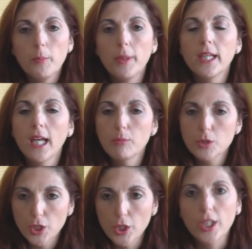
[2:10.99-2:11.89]
Being able
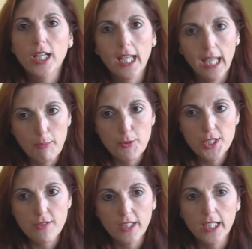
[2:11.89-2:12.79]
to learn
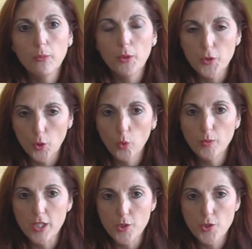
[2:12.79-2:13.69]
collaboratively with your
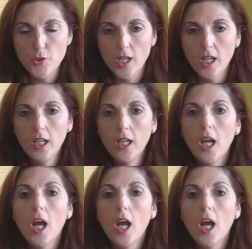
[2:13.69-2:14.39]
registrar,